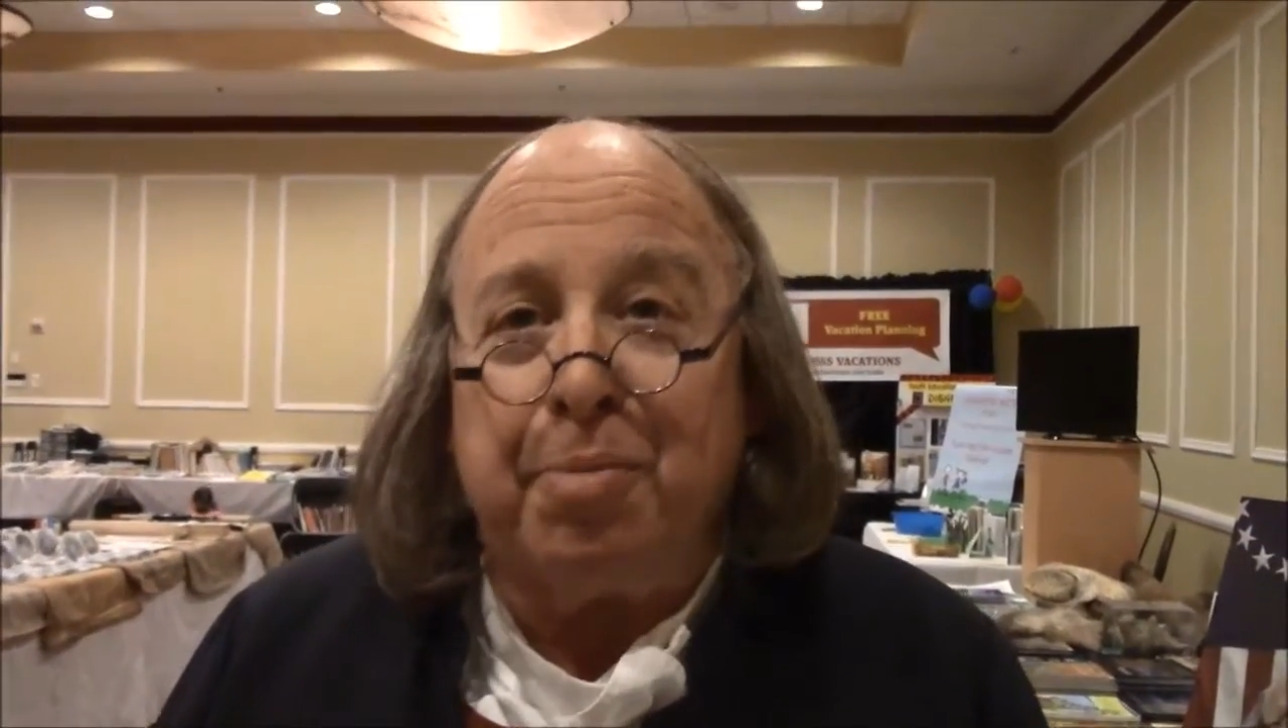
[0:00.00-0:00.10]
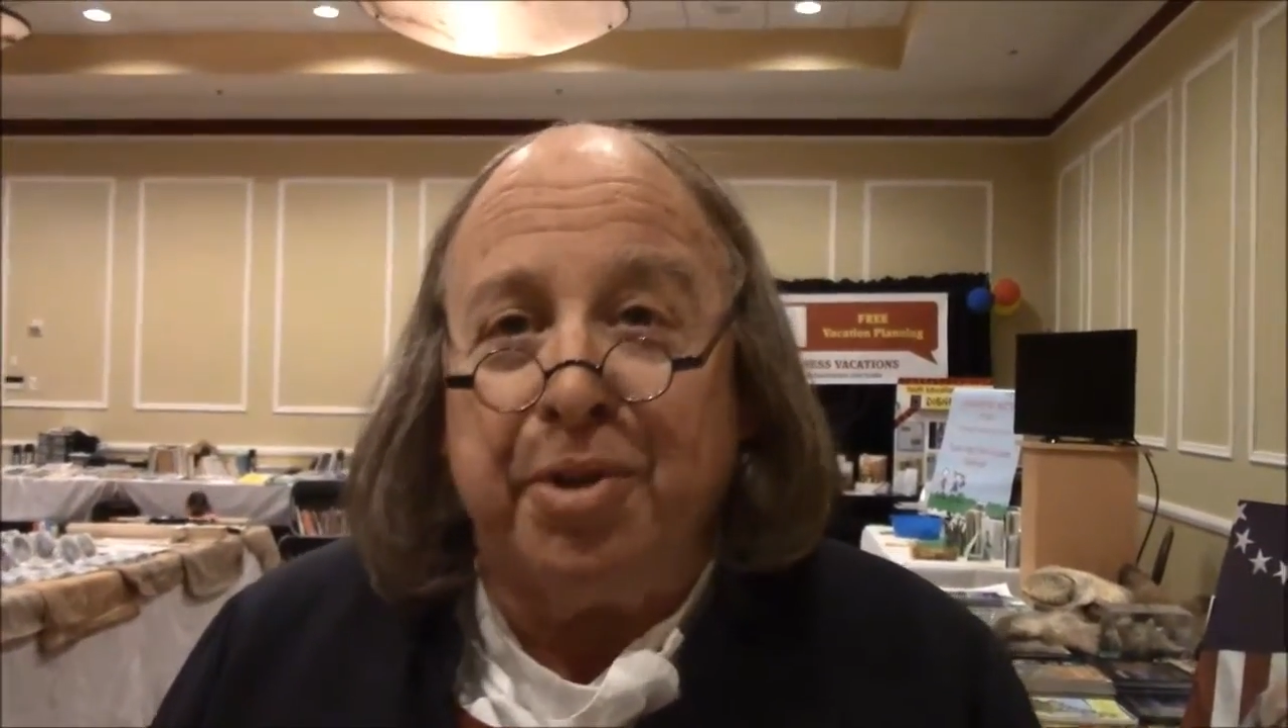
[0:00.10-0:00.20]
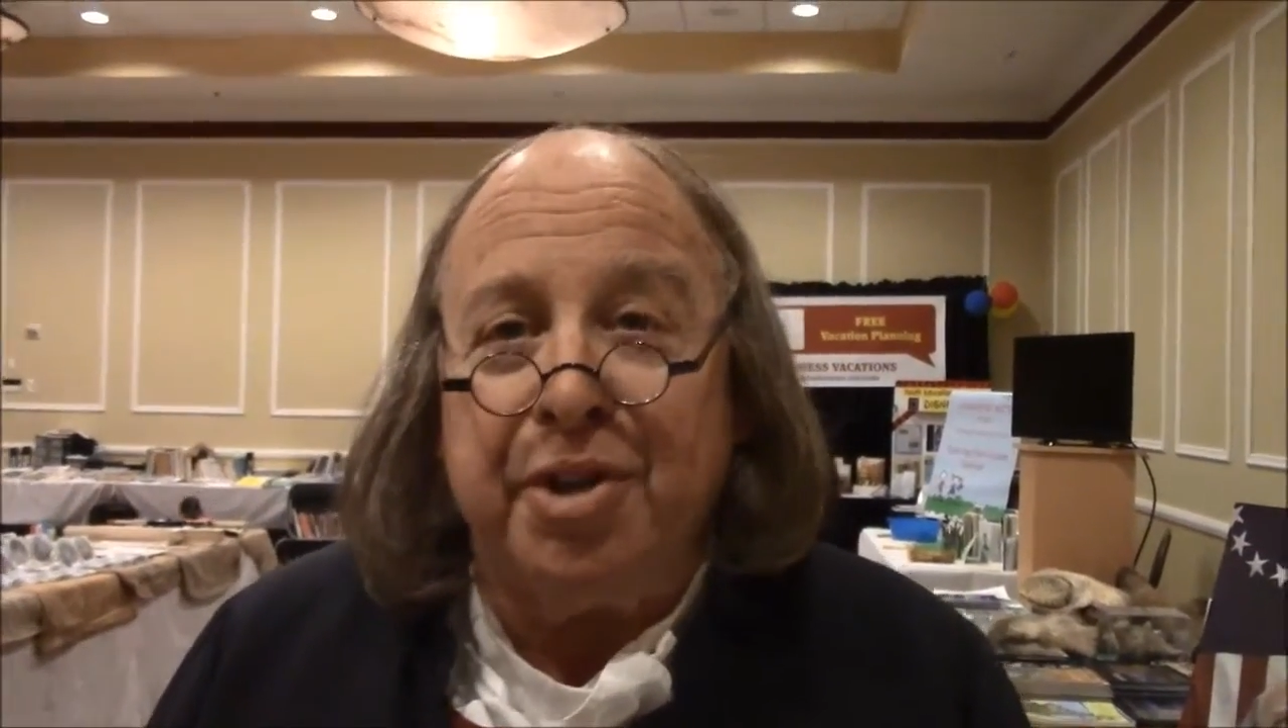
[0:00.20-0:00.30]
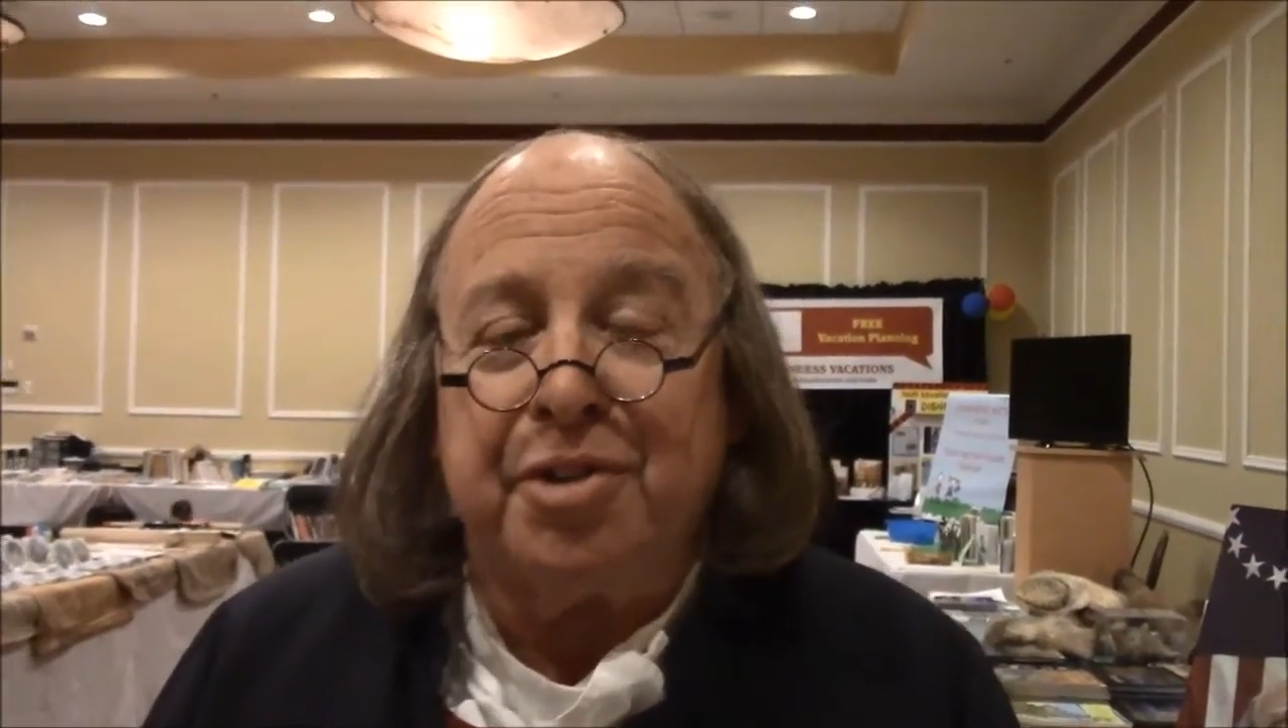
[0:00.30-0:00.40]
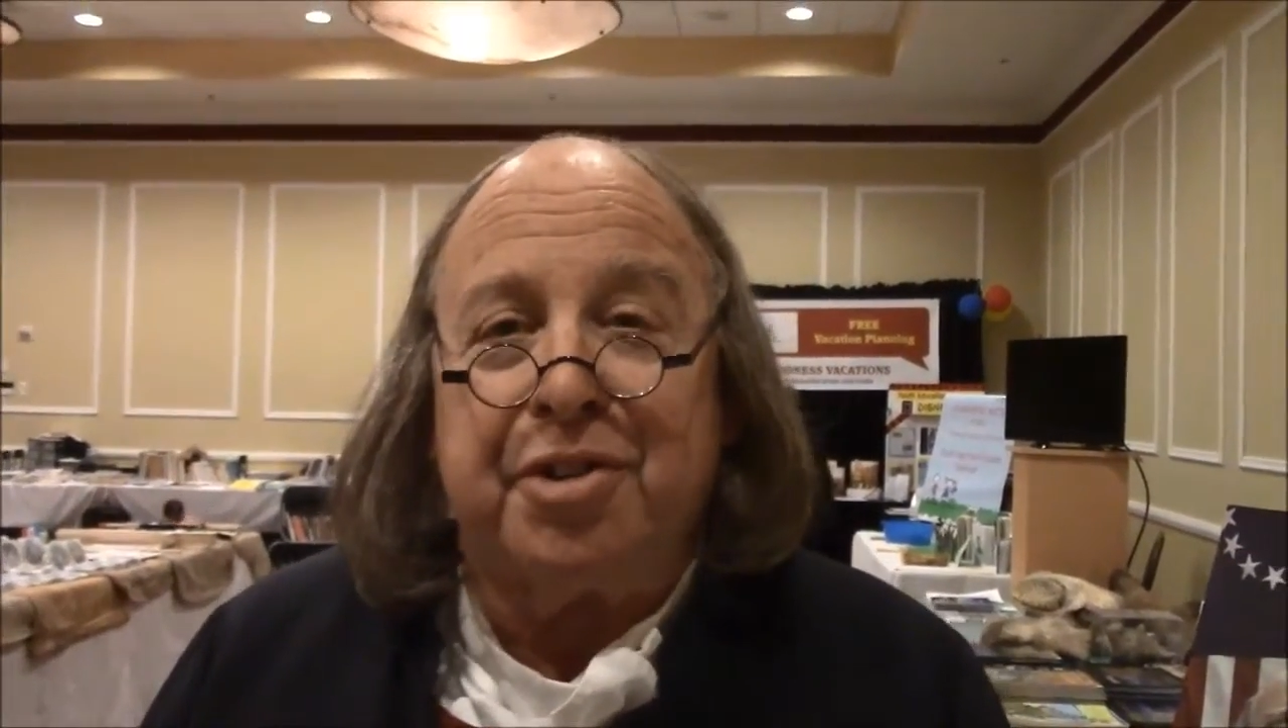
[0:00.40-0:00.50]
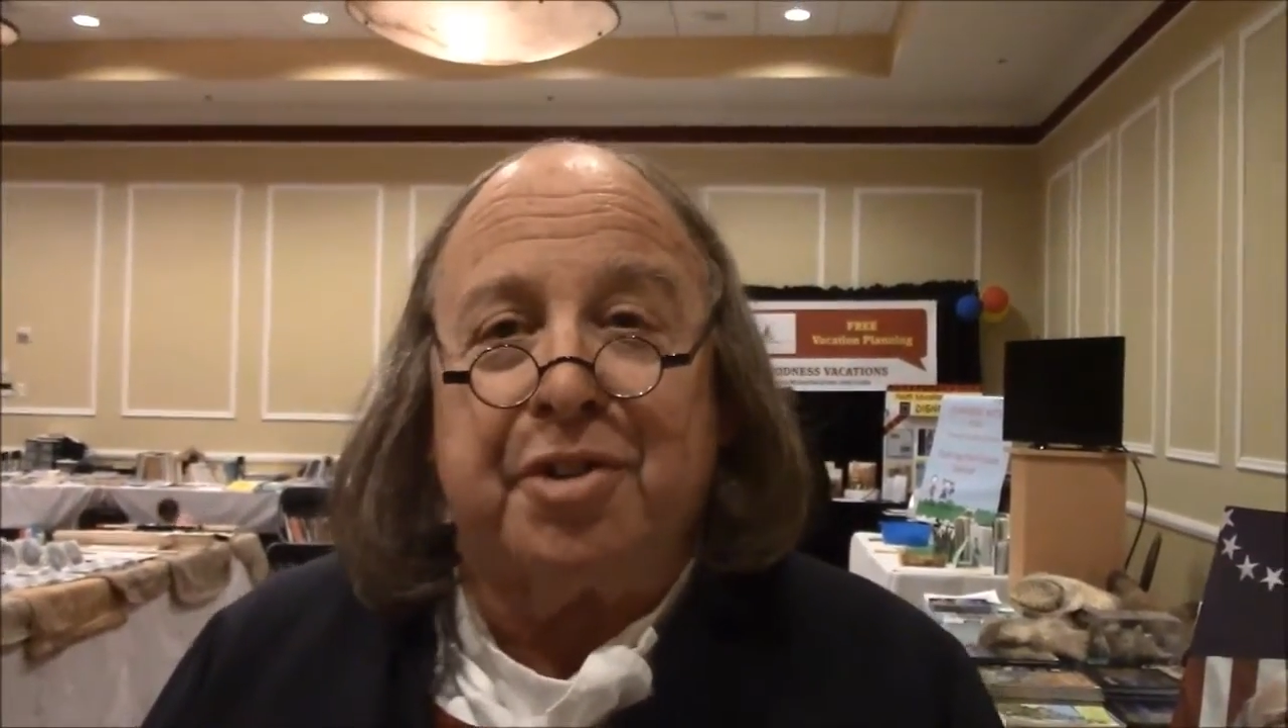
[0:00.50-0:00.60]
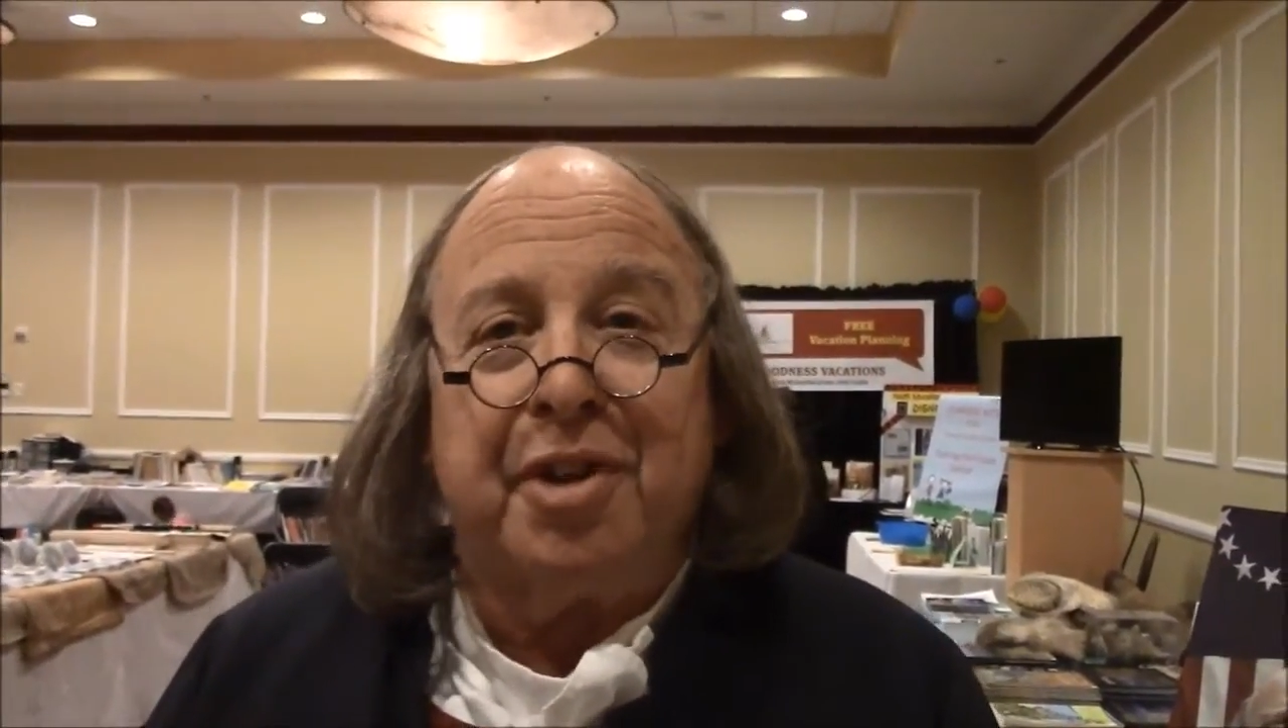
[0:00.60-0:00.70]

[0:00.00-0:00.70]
very pleased that